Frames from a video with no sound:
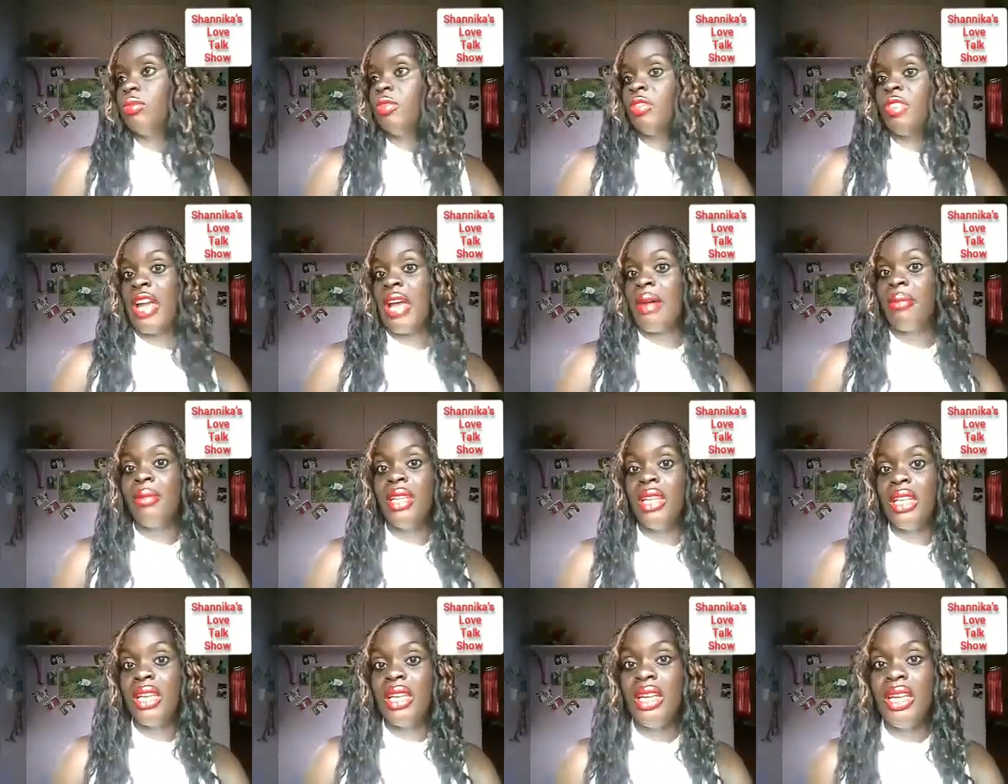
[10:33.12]

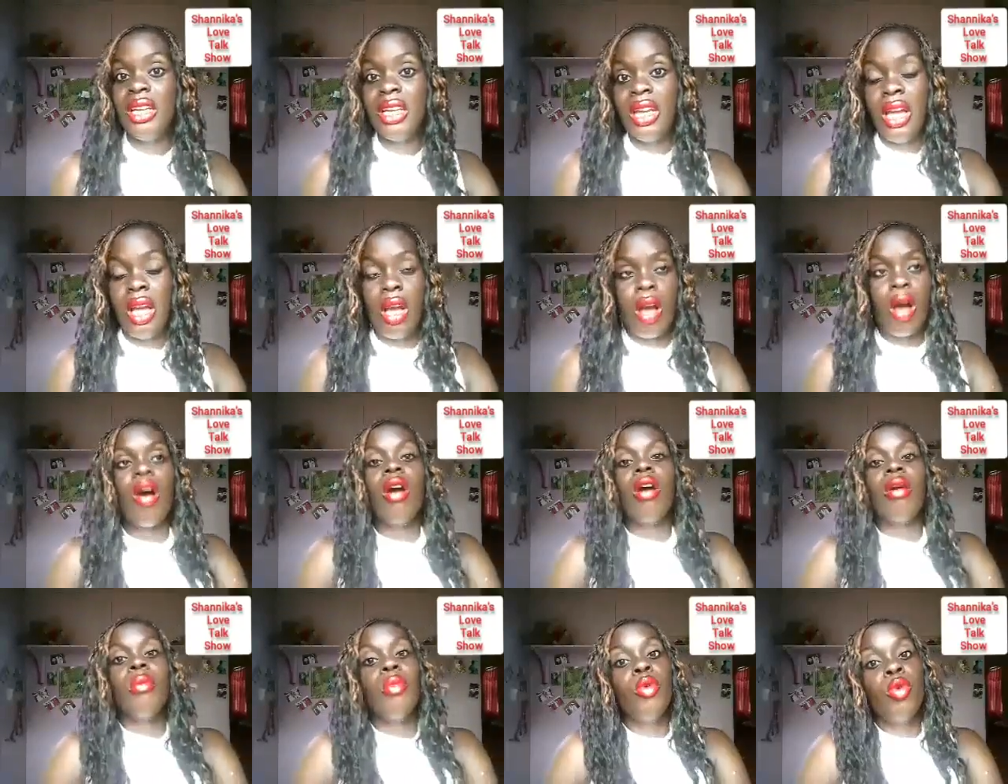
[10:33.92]
family,
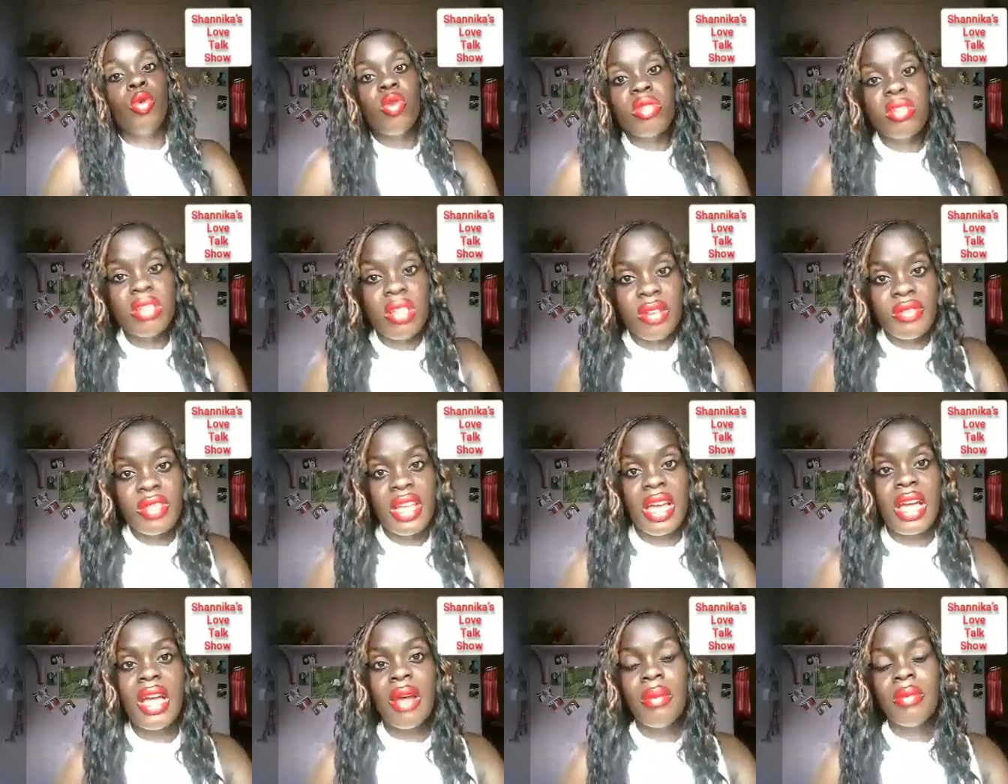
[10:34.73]
or most of
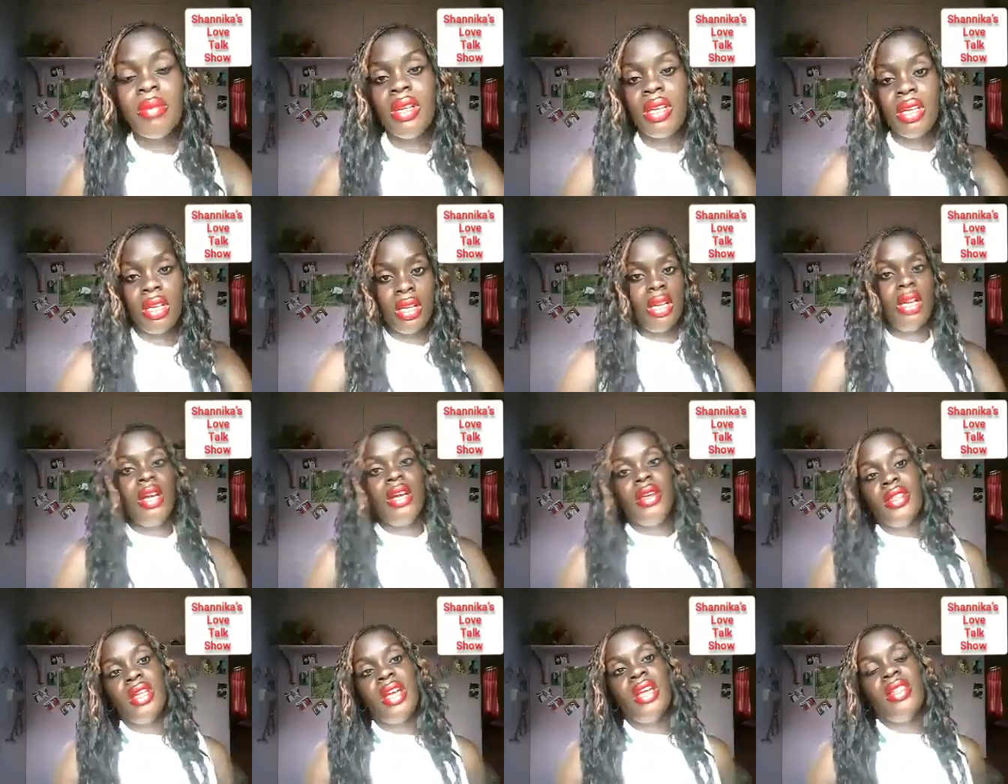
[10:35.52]
them,
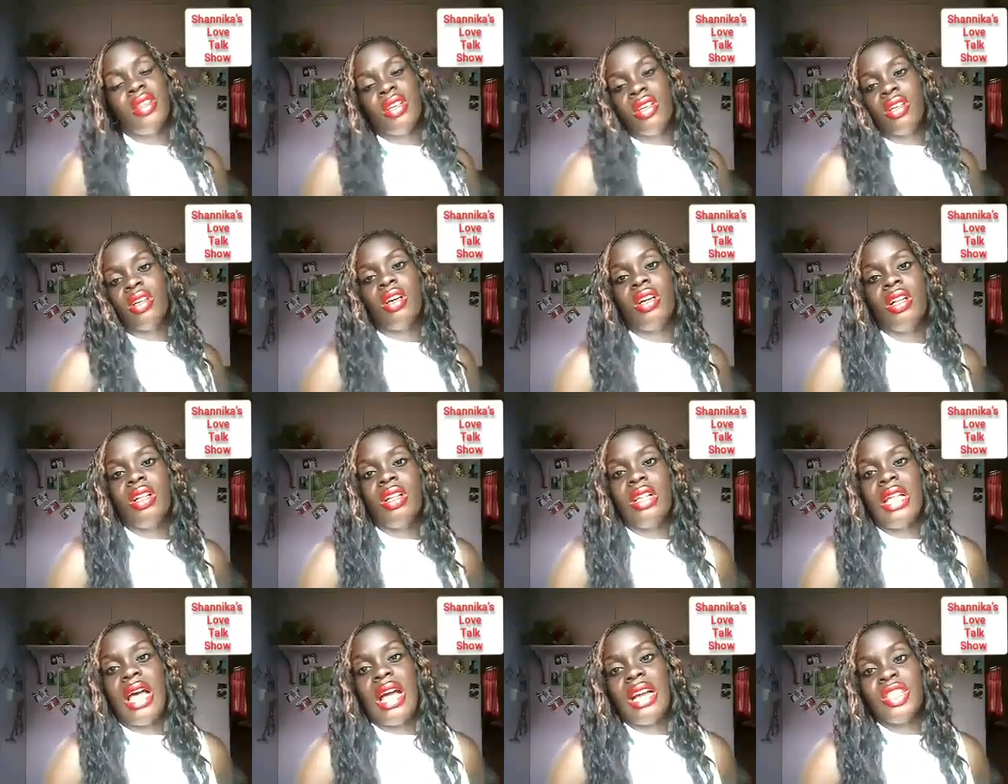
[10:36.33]
then the
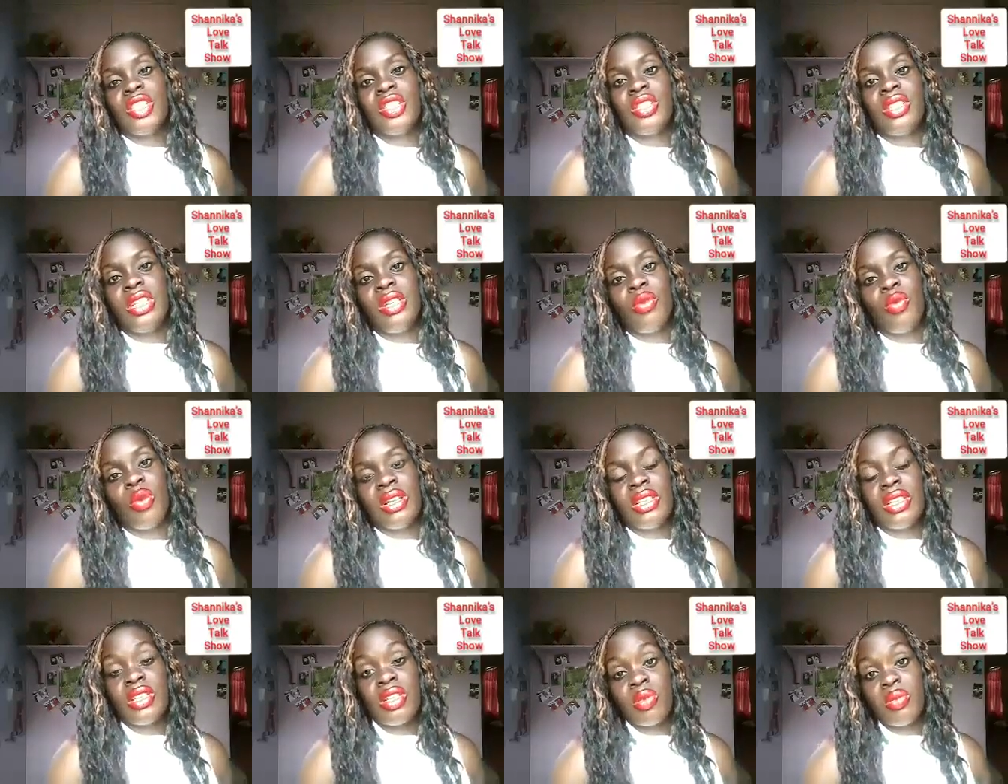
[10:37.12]
girl actually
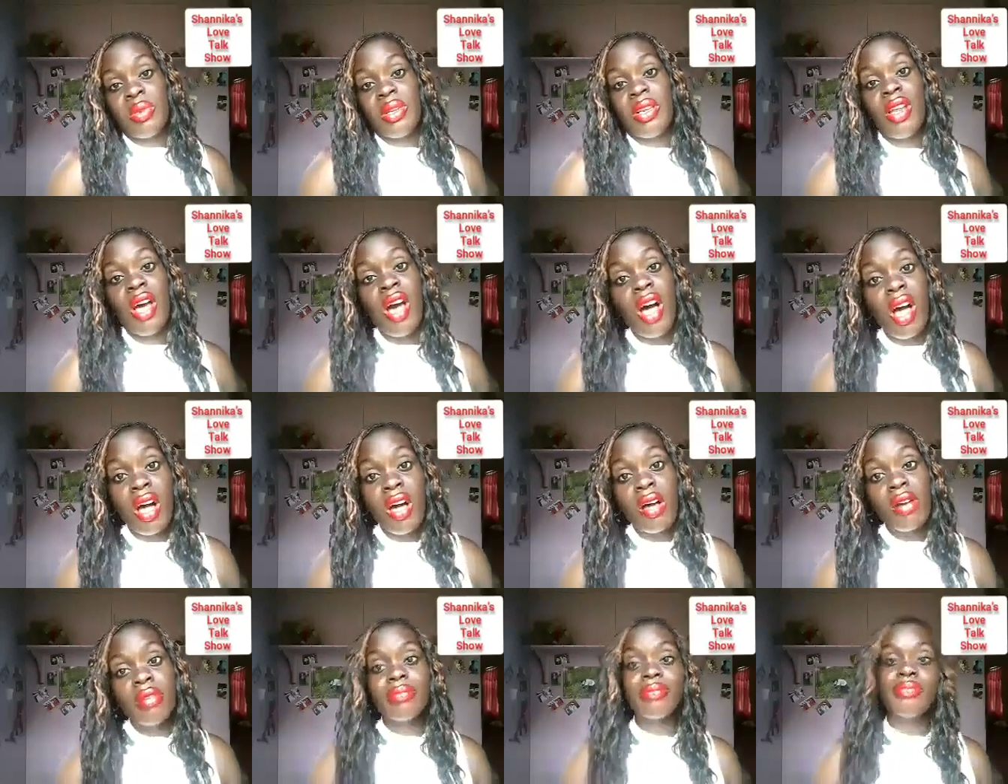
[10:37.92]
wants to
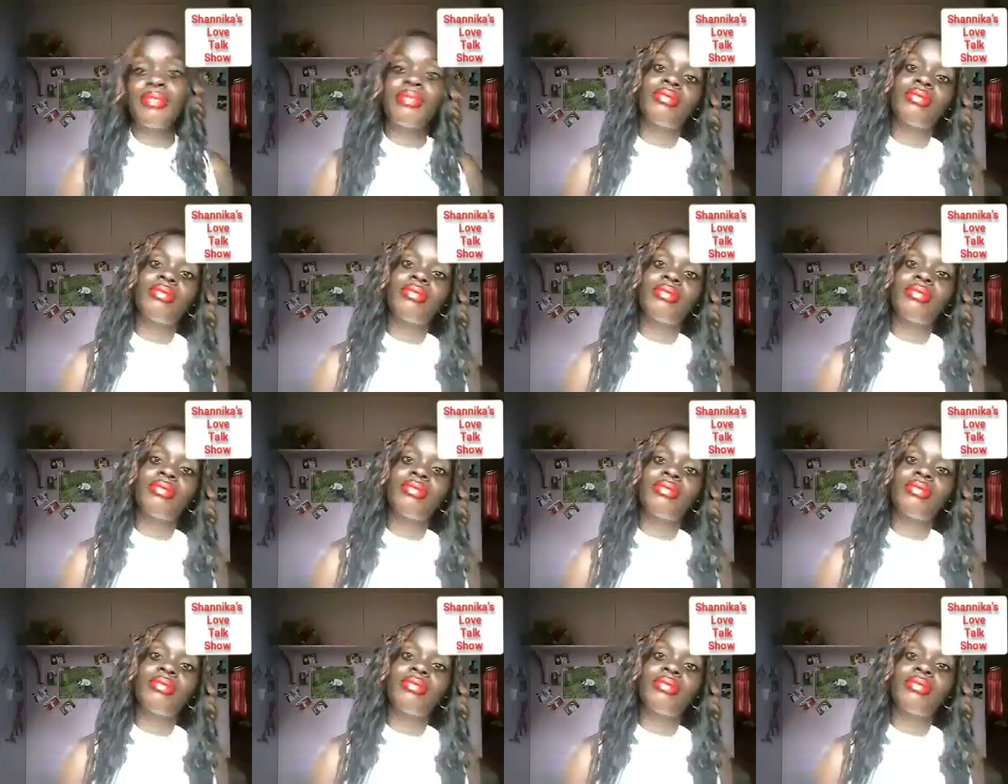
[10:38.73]
belong